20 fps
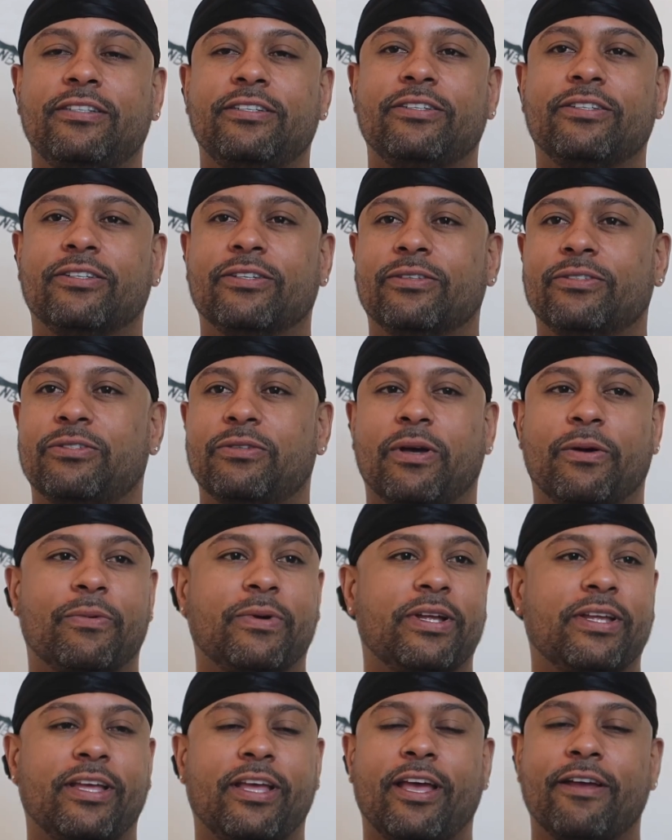You know, so I
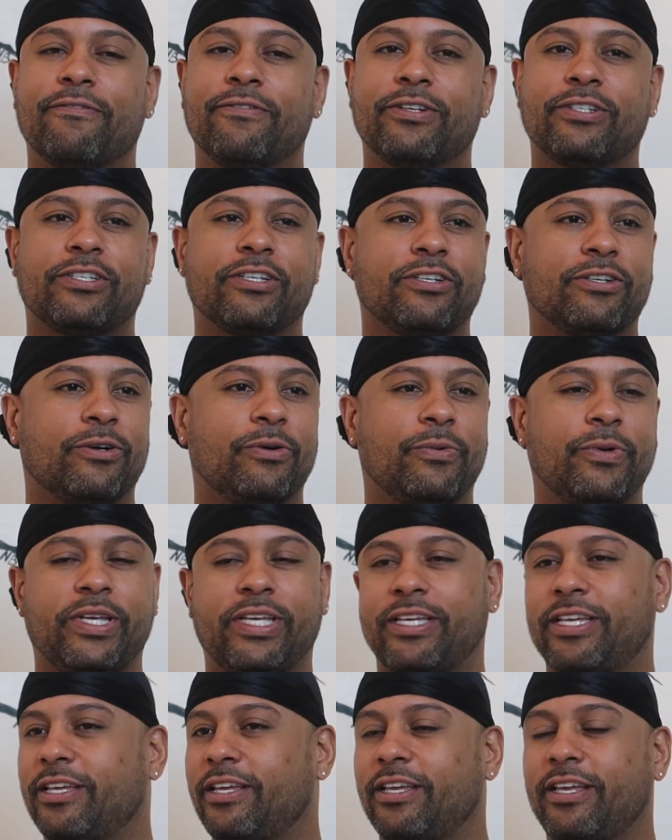went every single
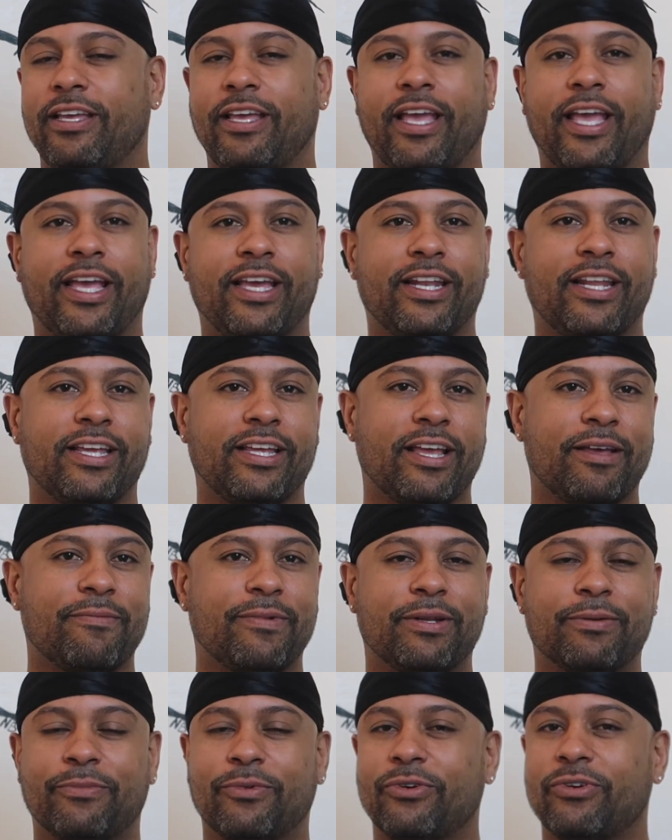week, 8 a.m.
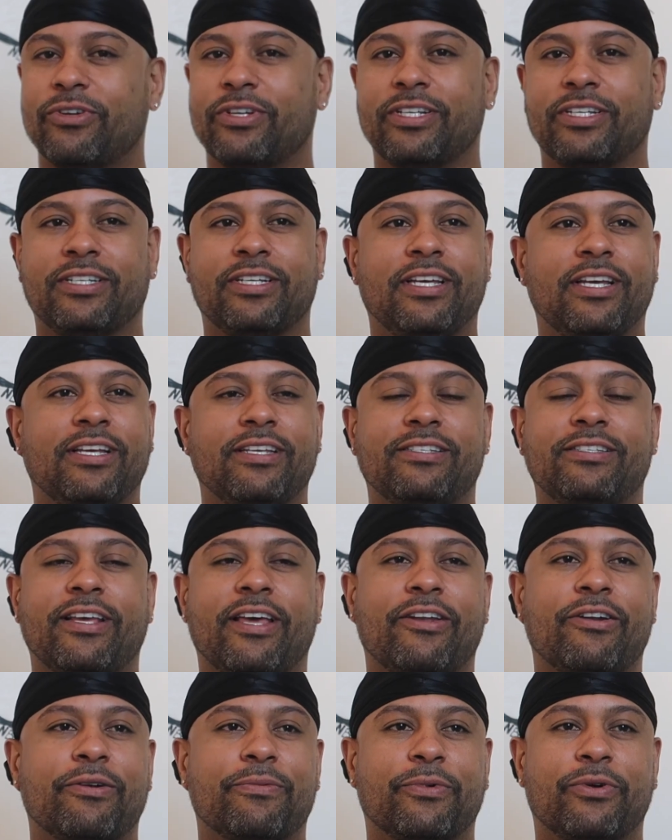in the morning,
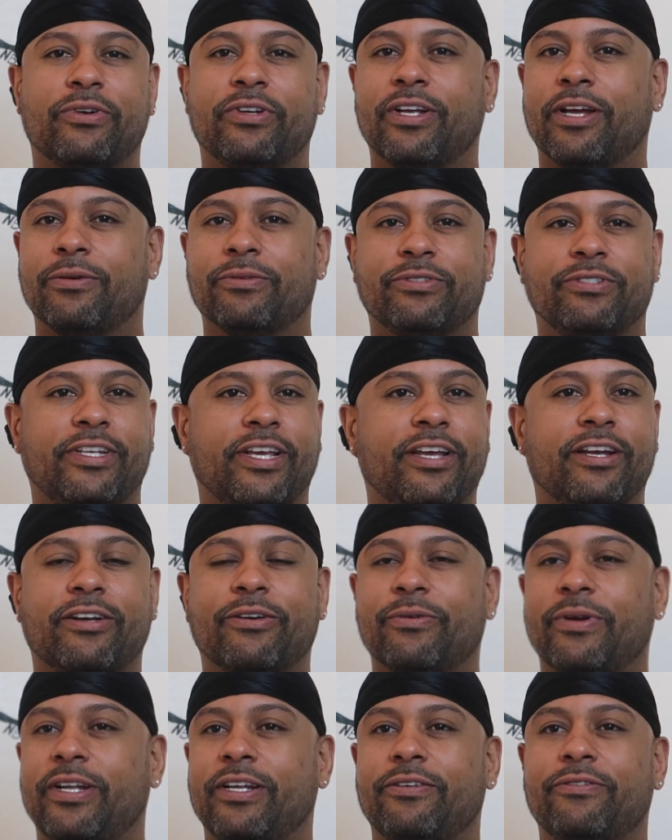Saturday morning. I was
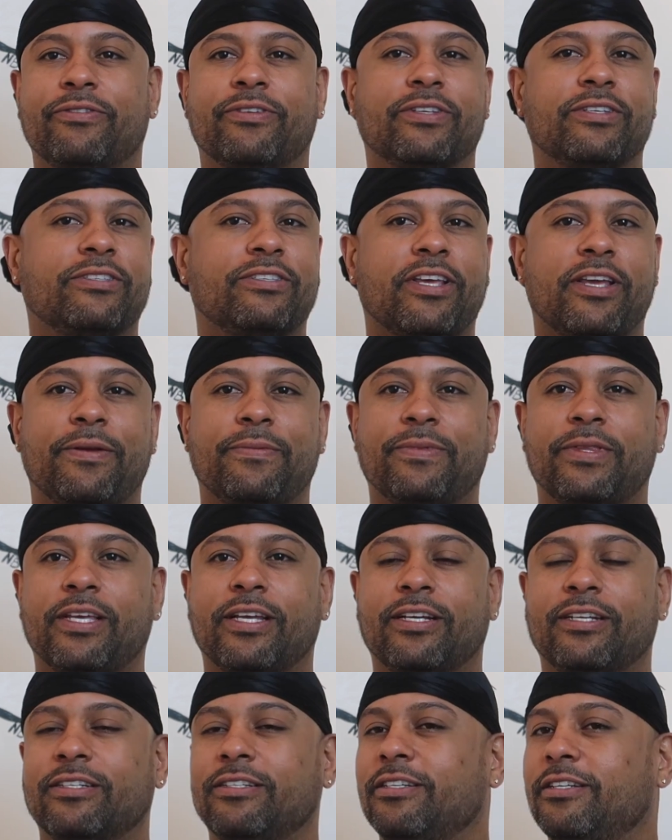there, ready for the same
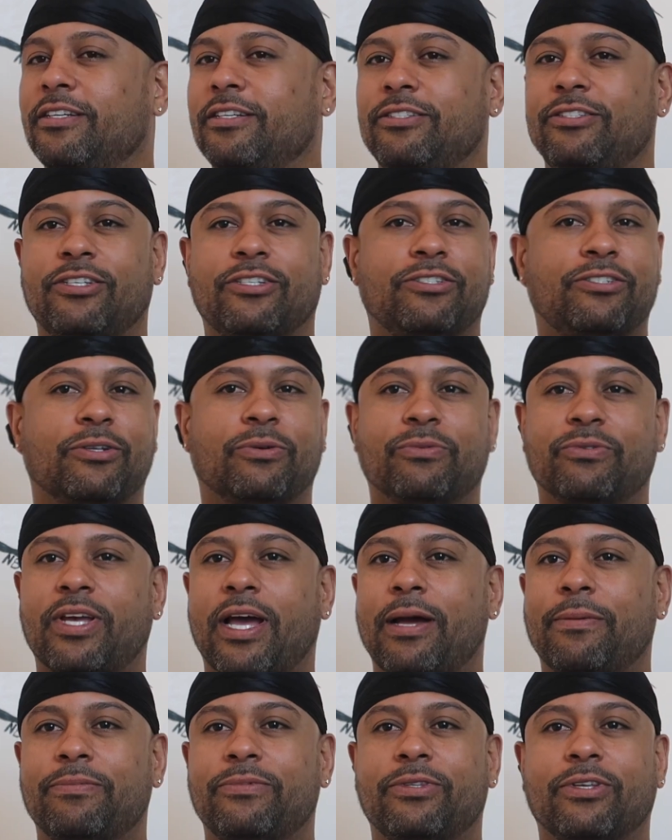thing. Just don't
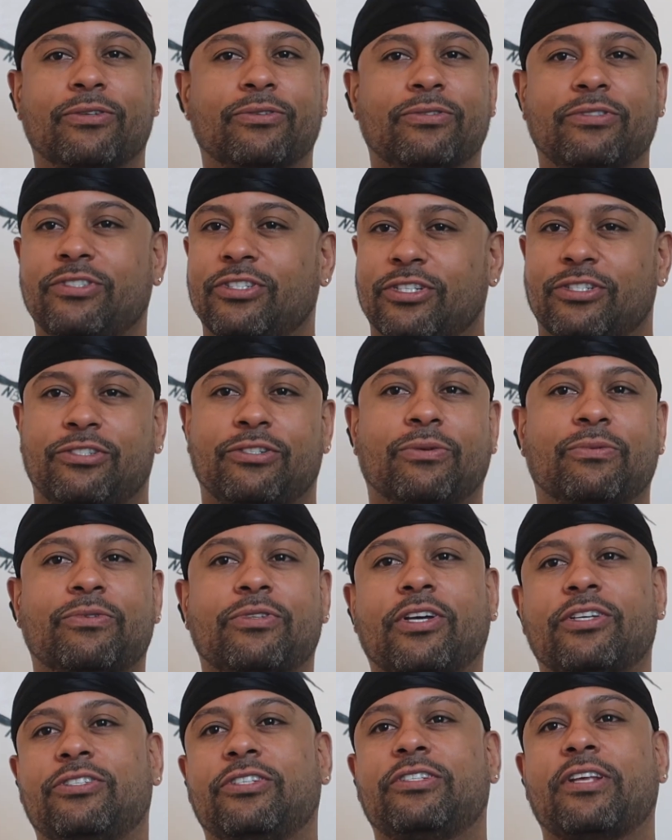top, don't just don't
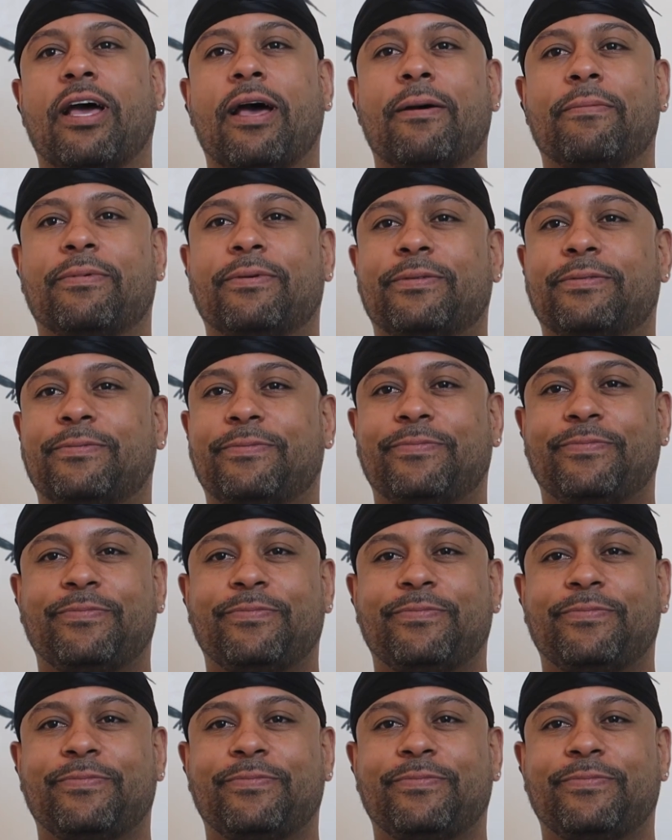touch top.